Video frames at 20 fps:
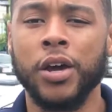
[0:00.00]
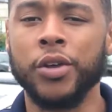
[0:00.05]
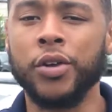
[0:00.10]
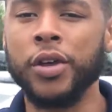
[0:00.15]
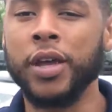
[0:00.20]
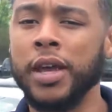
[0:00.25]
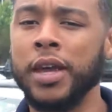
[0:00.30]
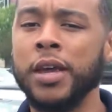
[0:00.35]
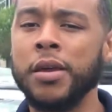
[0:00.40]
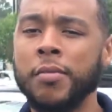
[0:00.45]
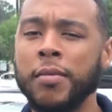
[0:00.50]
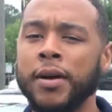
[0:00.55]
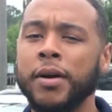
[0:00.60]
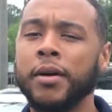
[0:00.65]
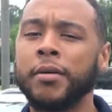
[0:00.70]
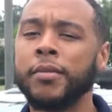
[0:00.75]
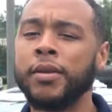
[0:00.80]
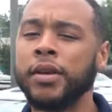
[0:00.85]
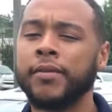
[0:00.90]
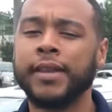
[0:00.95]
You can
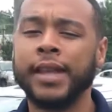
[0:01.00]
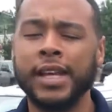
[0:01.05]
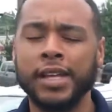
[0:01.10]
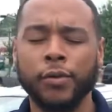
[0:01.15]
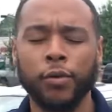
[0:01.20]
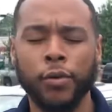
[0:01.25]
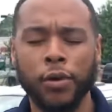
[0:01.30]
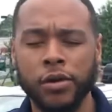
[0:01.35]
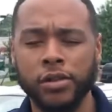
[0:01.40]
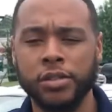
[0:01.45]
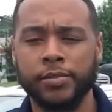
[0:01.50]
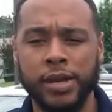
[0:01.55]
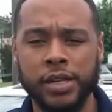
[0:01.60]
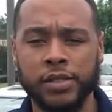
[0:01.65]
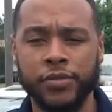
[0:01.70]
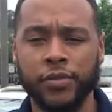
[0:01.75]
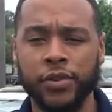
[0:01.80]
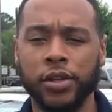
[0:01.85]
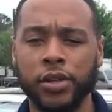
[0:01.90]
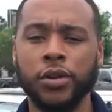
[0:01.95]
email me if that works
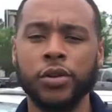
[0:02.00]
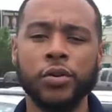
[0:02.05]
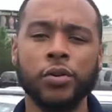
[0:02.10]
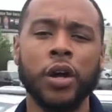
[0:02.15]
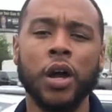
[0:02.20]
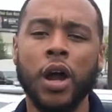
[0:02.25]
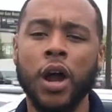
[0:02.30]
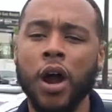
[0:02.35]
best for you.